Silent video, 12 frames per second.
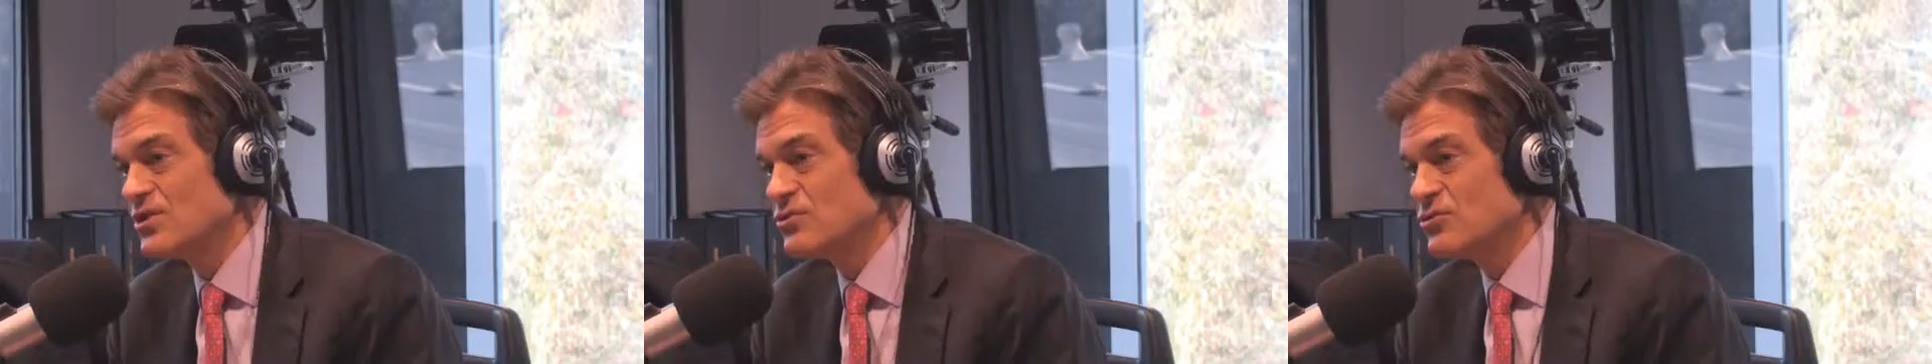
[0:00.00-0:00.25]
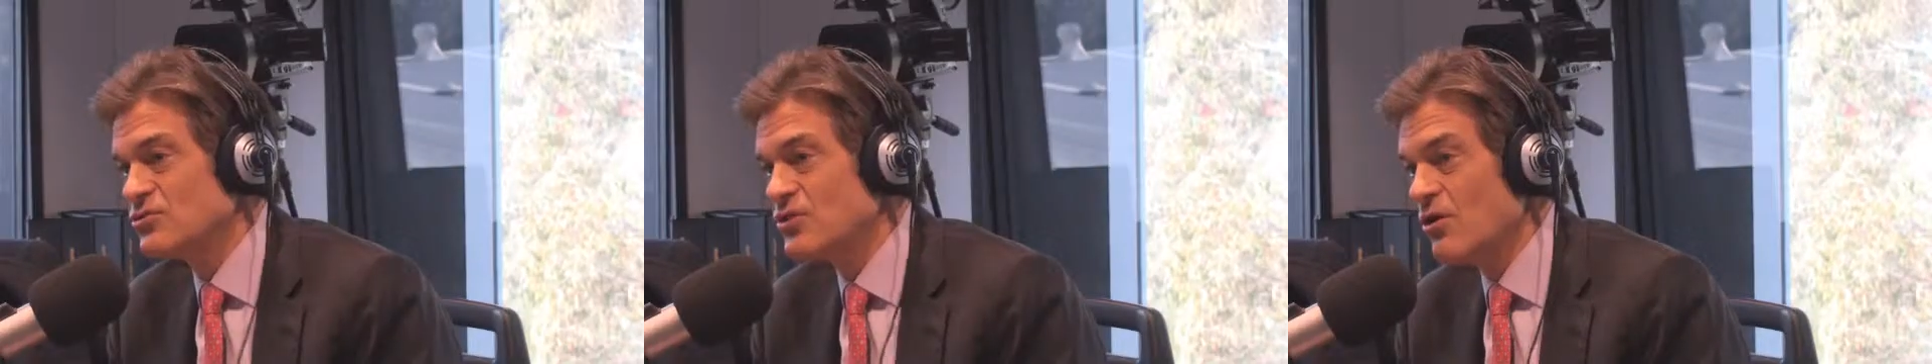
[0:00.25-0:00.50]
to
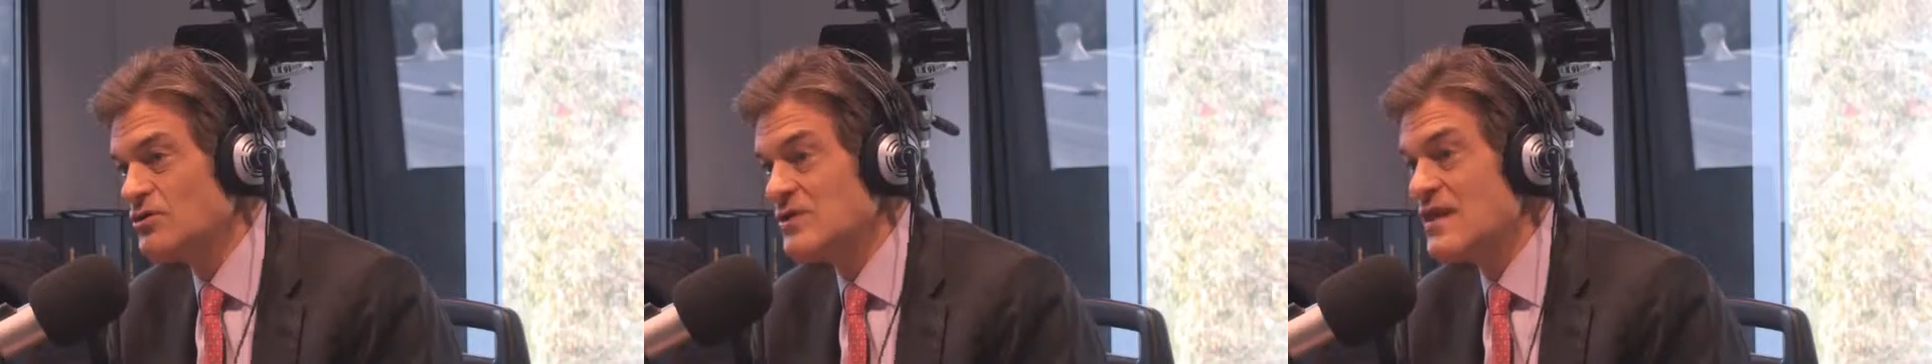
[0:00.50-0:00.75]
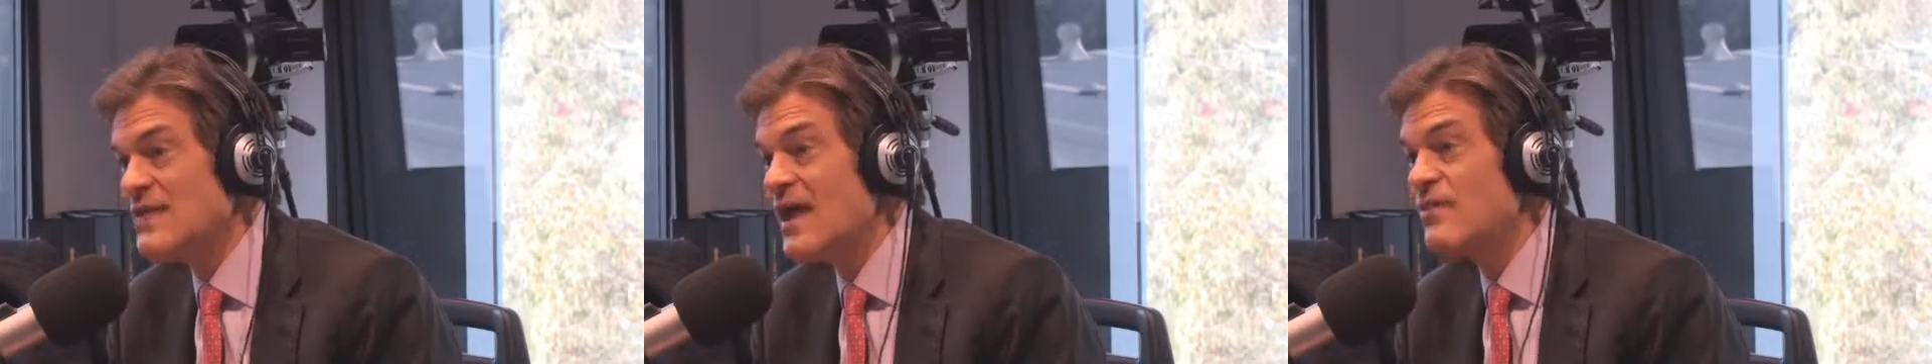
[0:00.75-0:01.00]
use those,
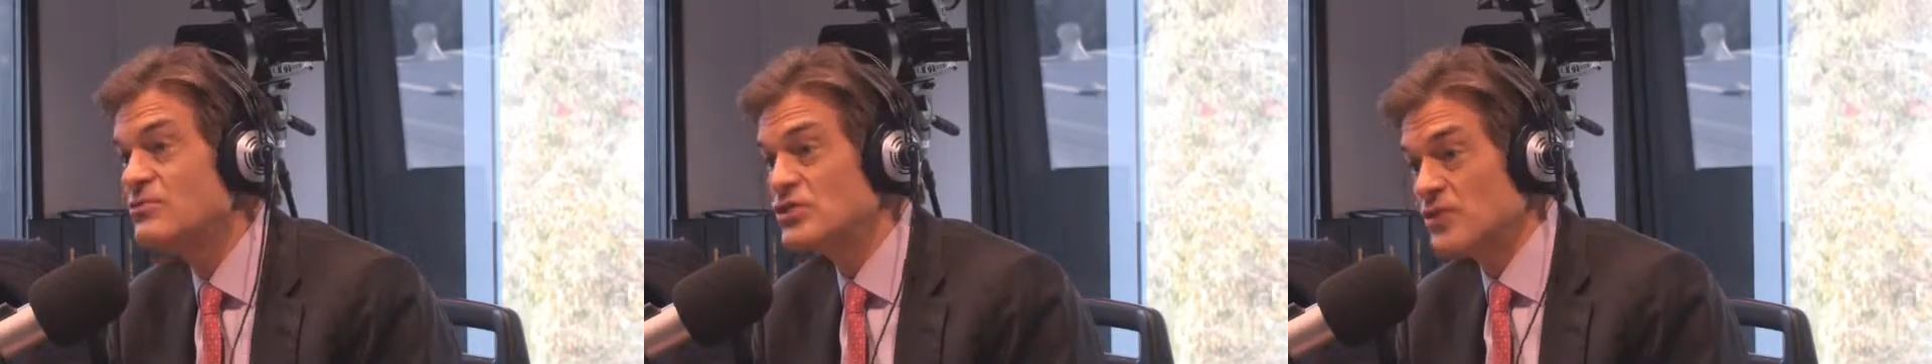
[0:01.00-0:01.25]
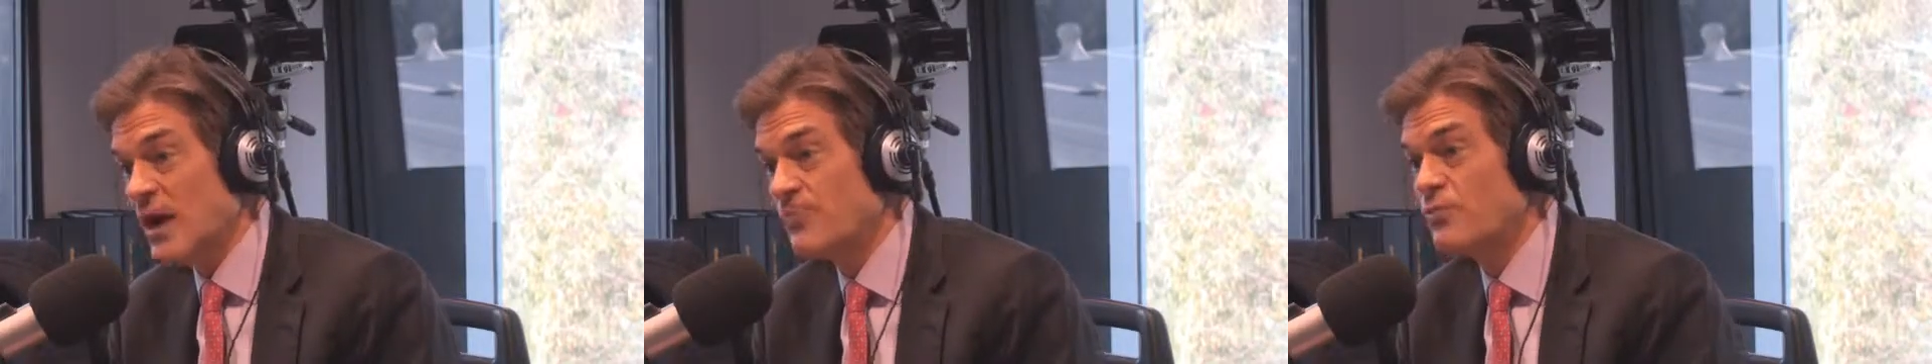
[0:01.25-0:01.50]
and then they
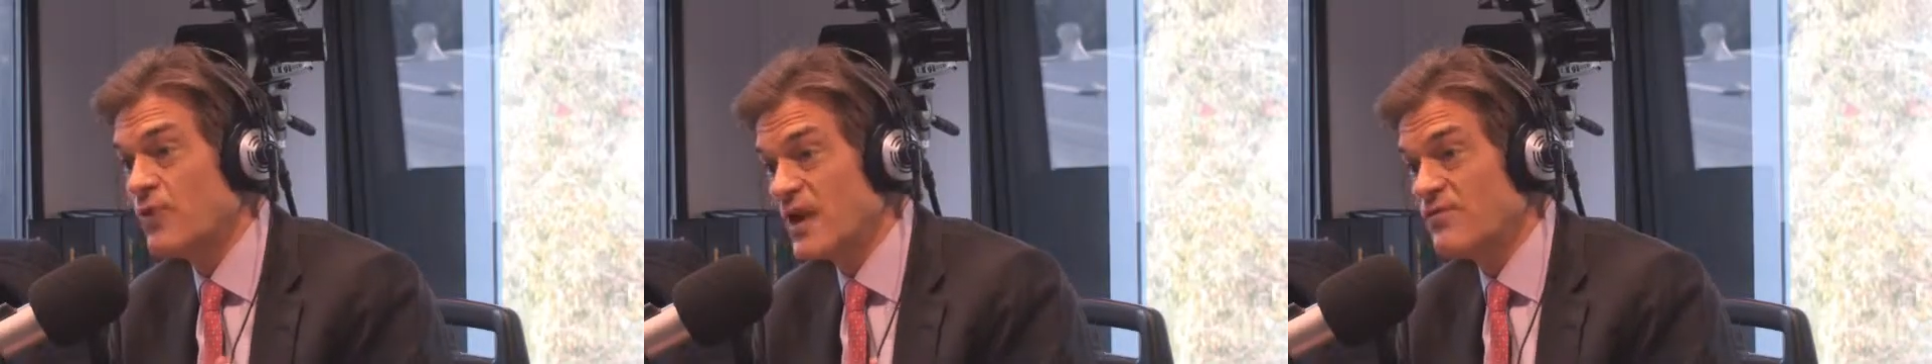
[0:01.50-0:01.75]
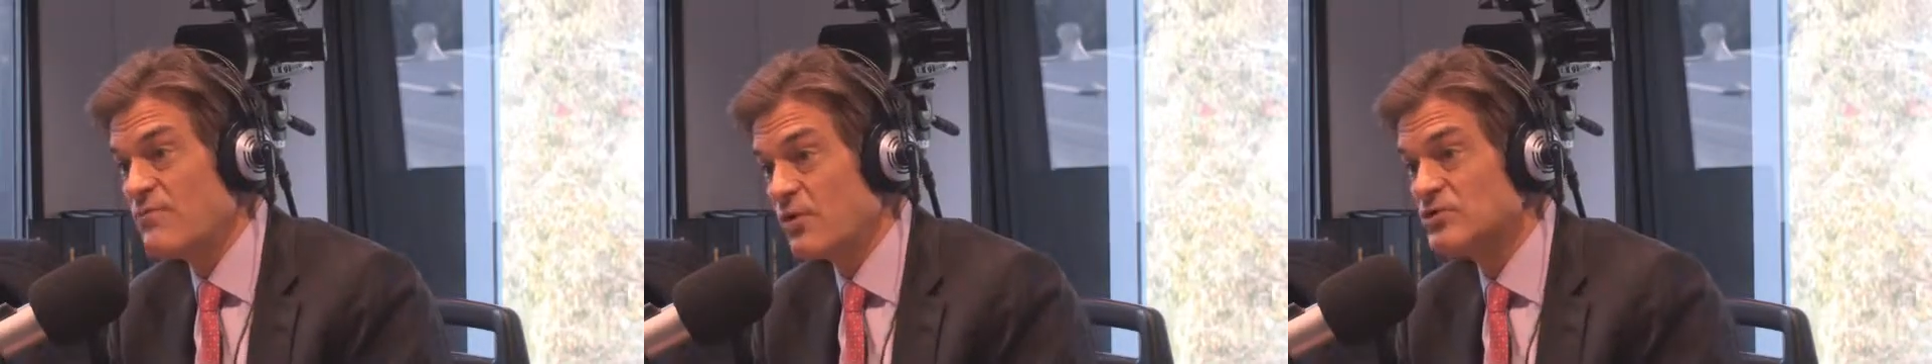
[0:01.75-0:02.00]
just
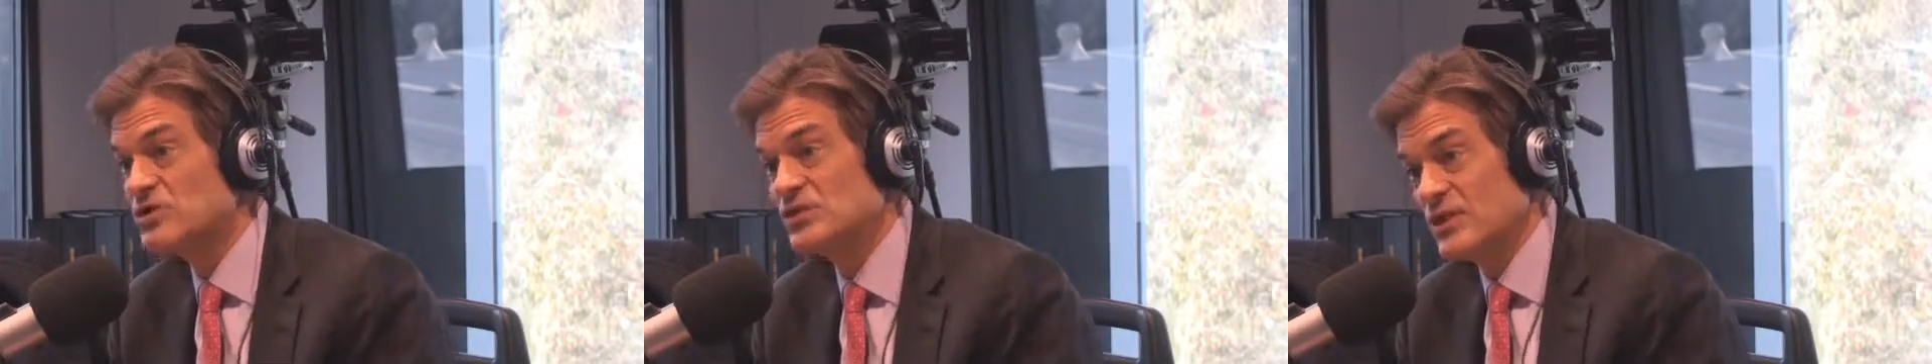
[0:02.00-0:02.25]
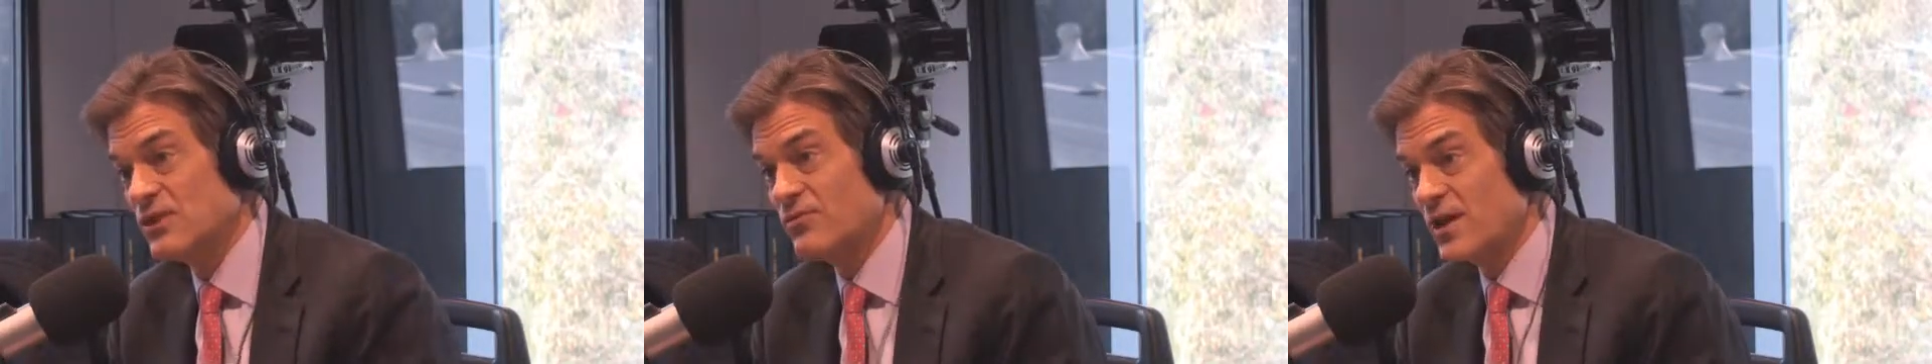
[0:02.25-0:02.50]
upgrade from those to
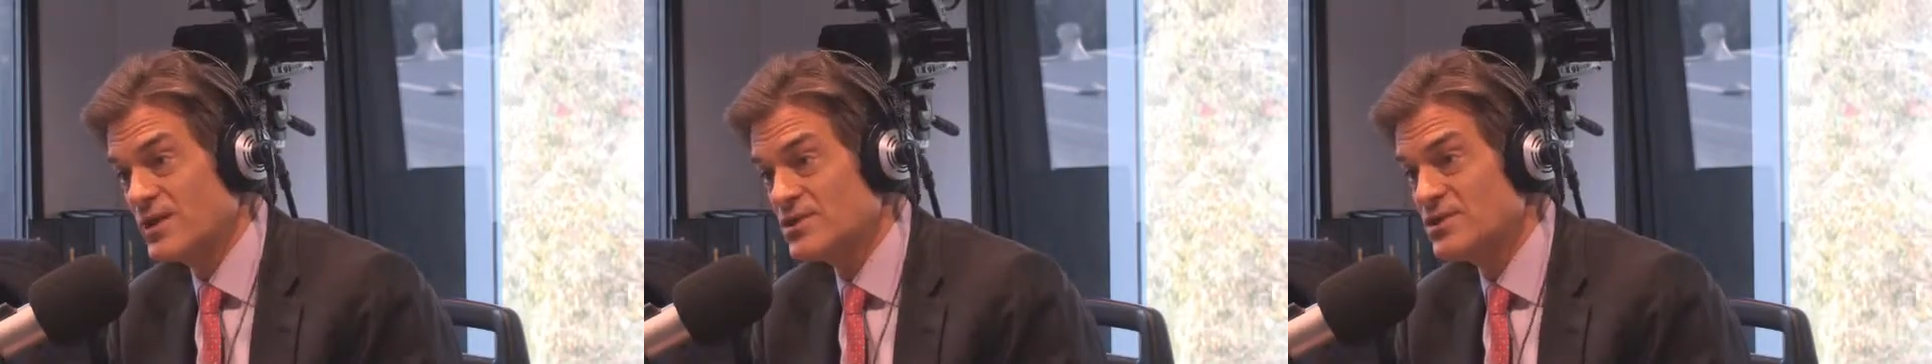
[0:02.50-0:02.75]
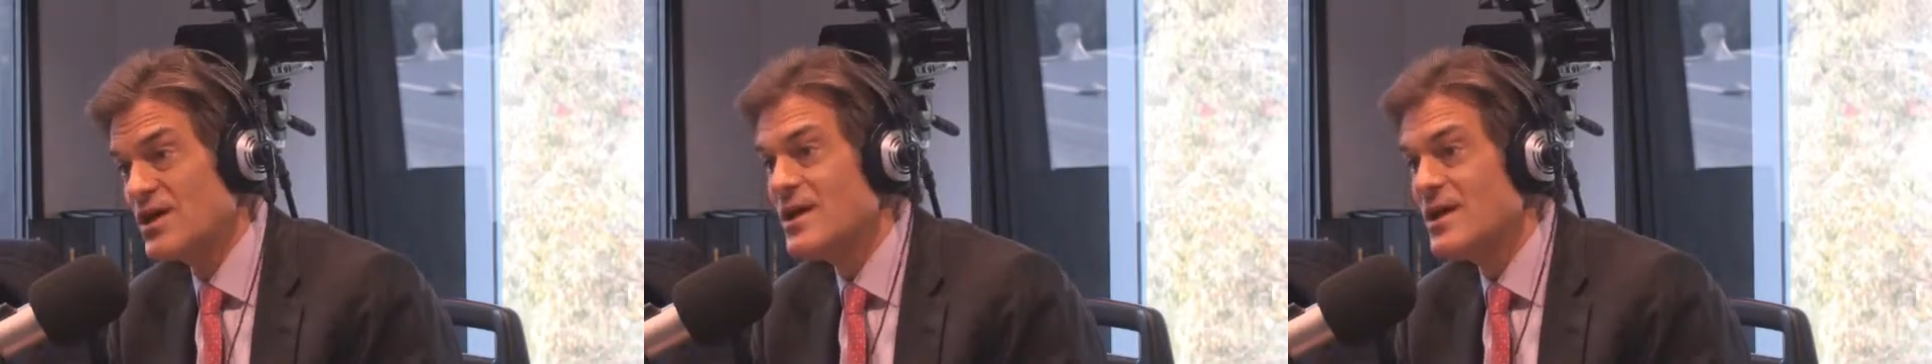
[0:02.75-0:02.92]
cigarettes.